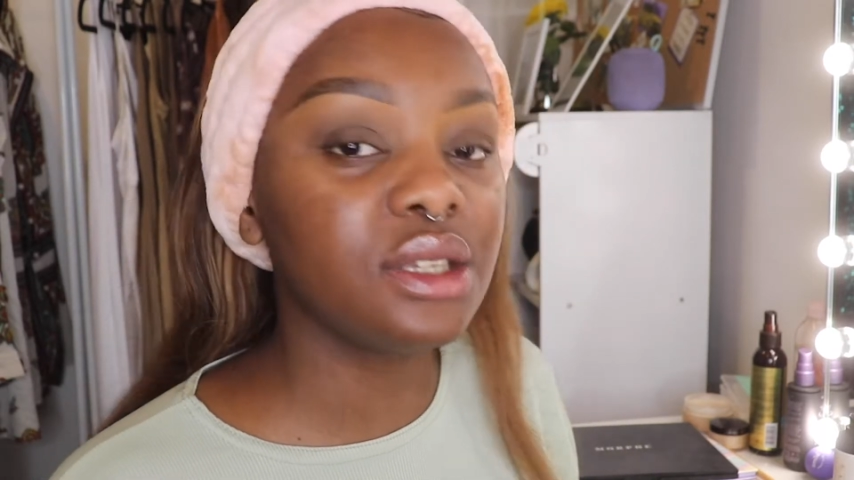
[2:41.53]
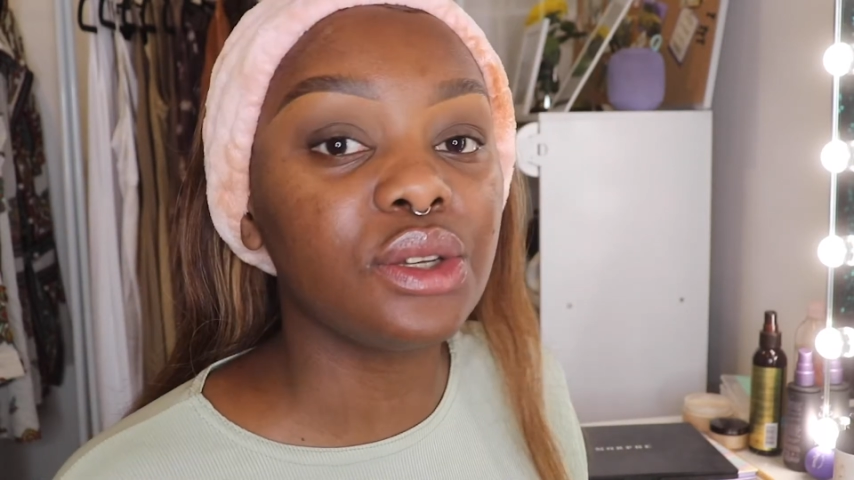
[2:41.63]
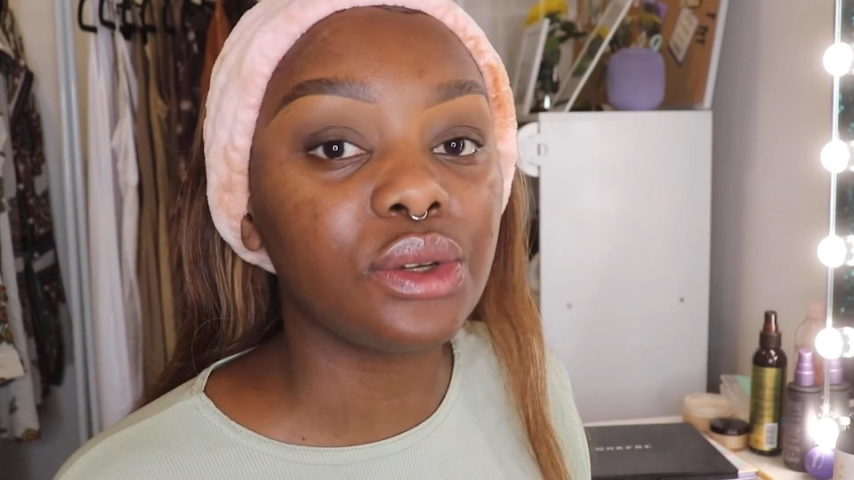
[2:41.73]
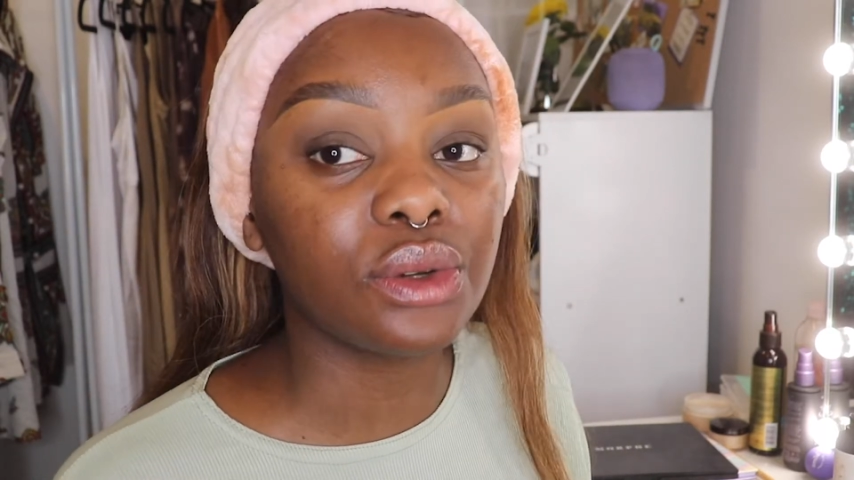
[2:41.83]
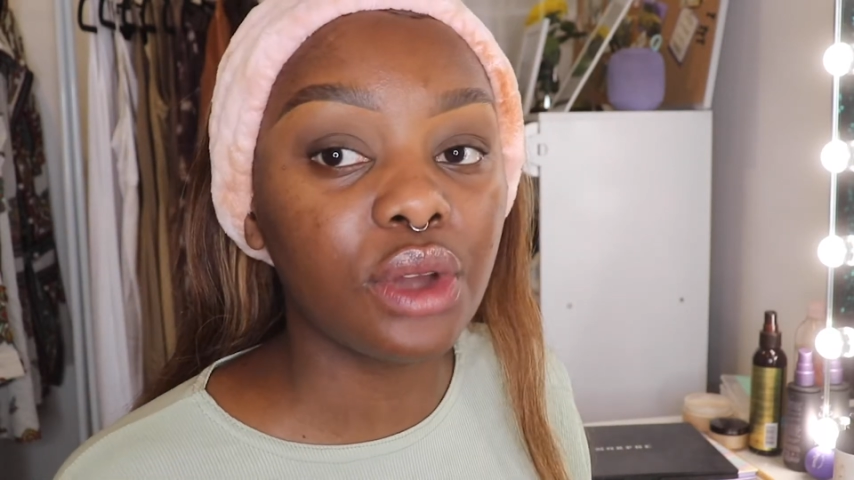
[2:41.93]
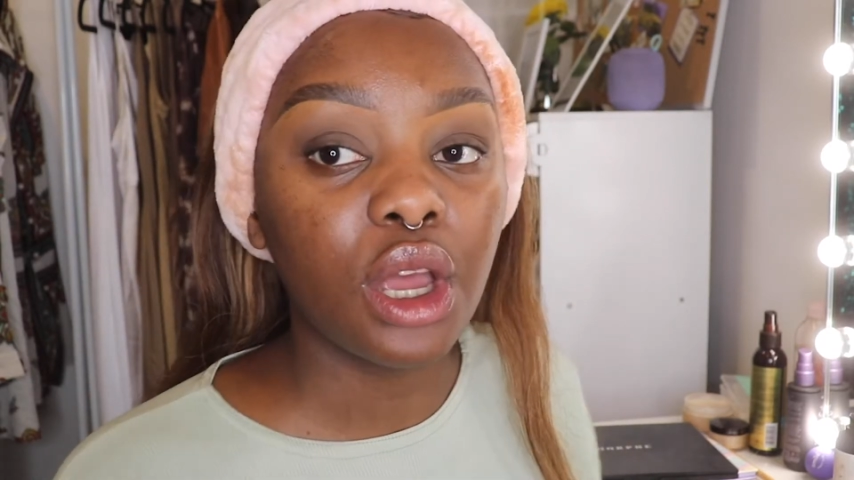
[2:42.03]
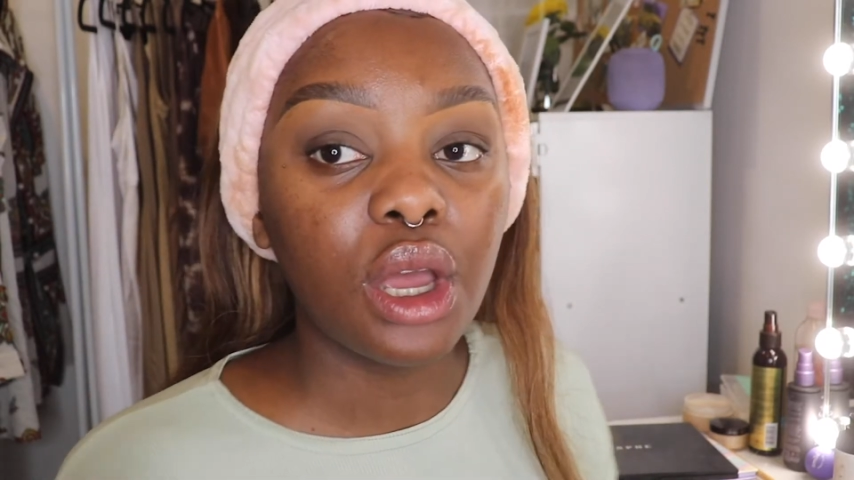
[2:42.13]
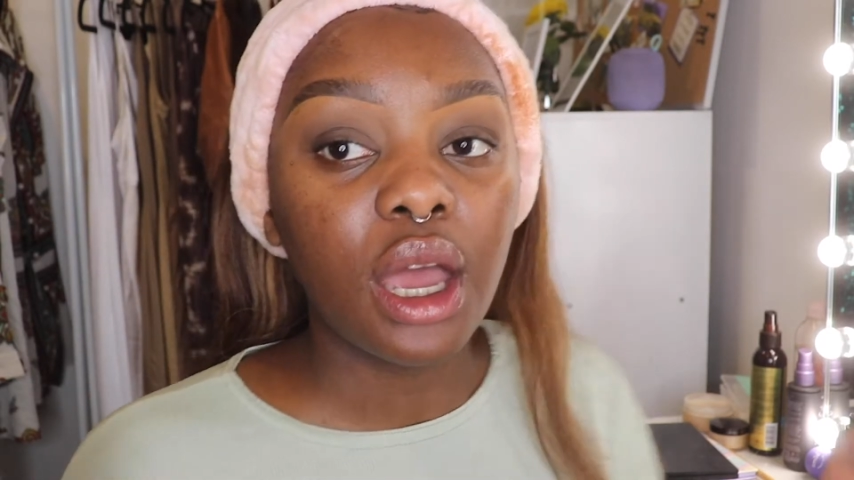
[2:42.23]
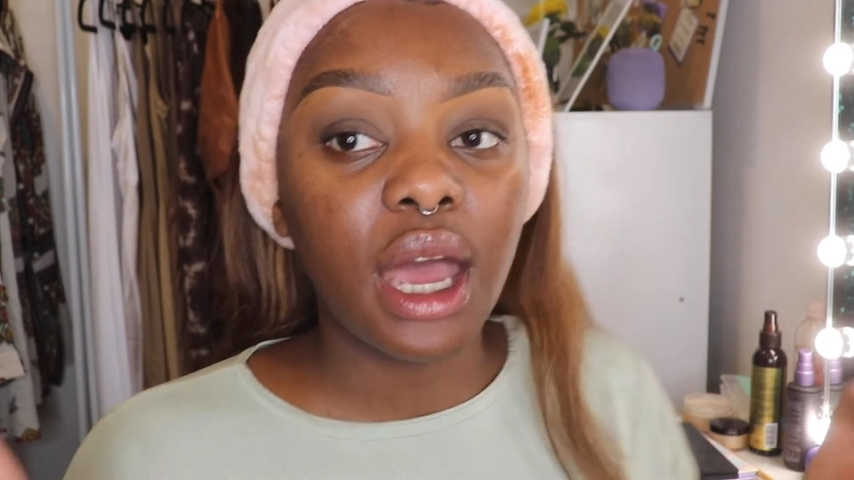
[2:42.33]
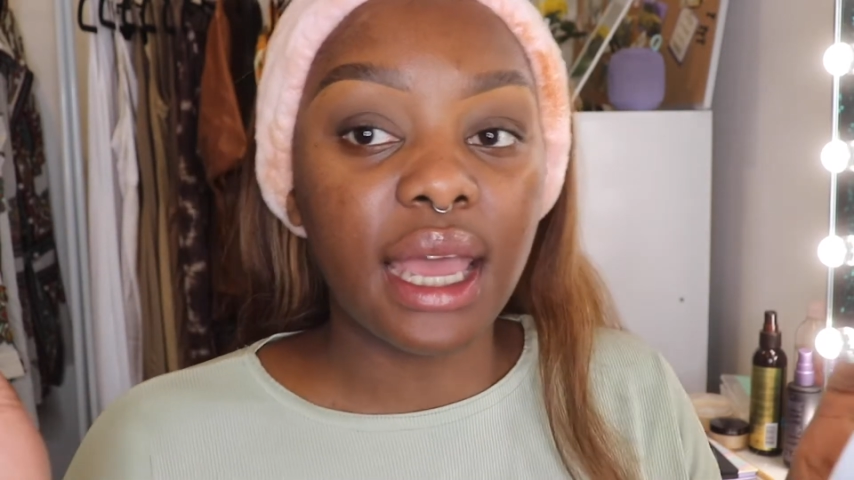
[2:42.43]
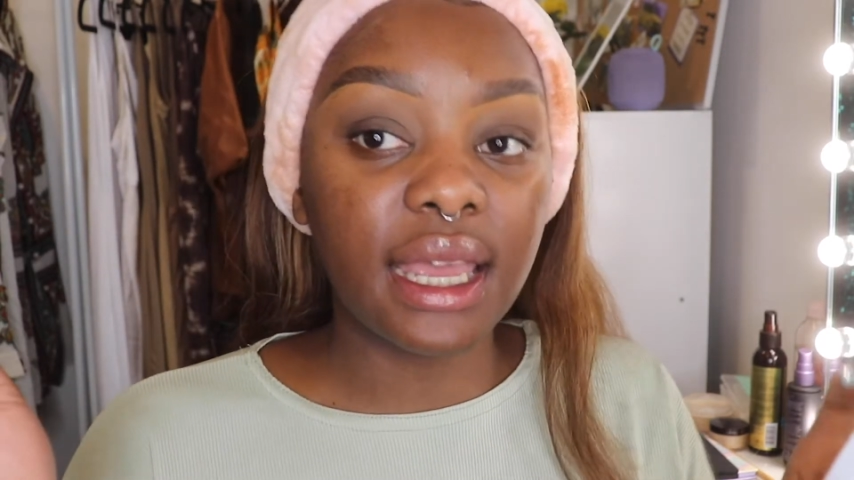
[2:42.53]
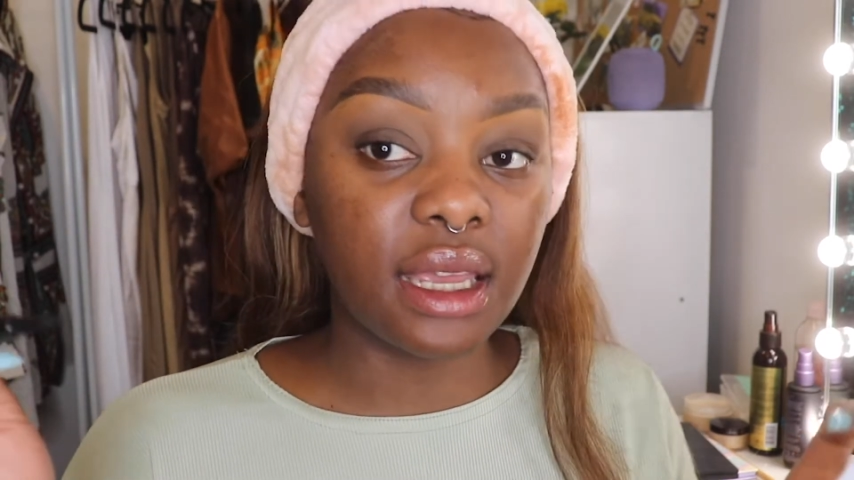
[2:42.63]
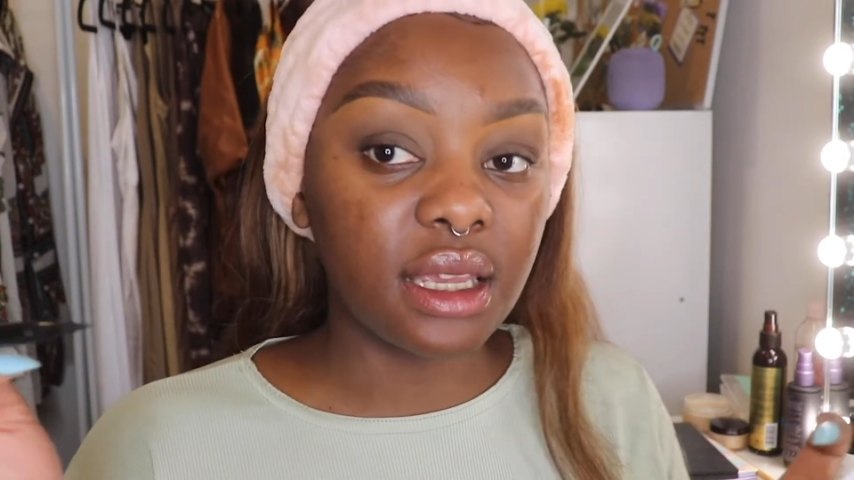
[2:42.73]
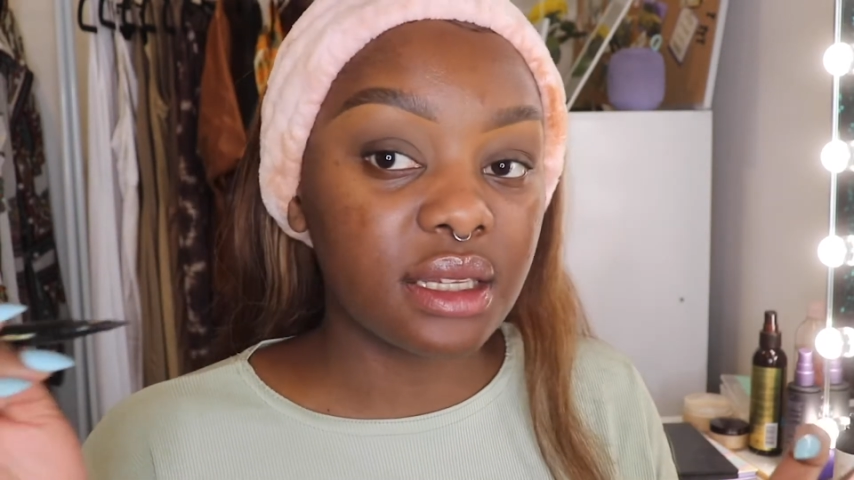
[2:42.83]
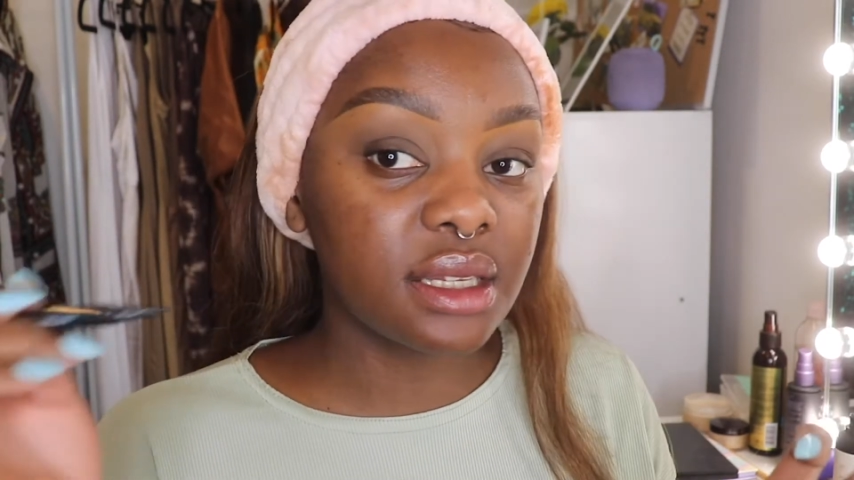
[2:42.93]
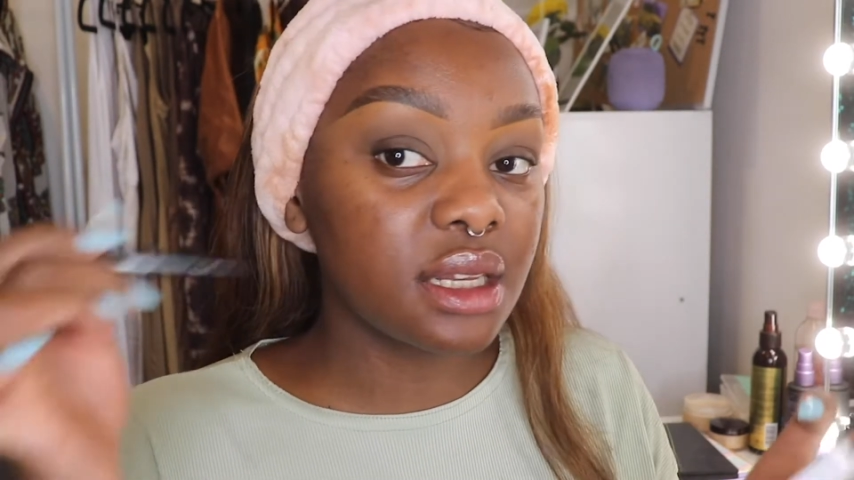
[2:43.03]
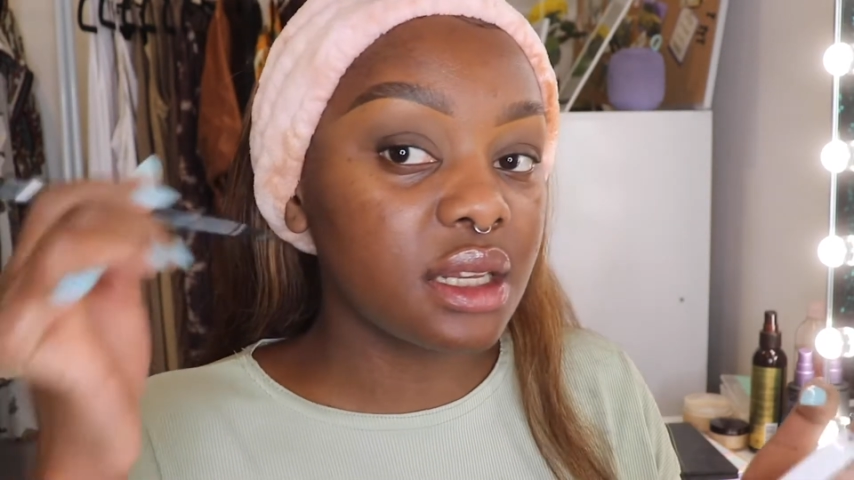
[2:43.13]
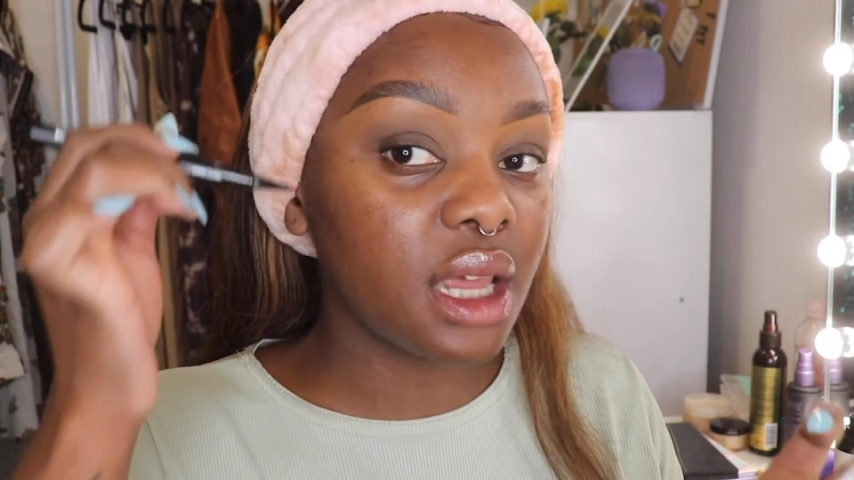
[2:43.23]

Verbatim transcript: do is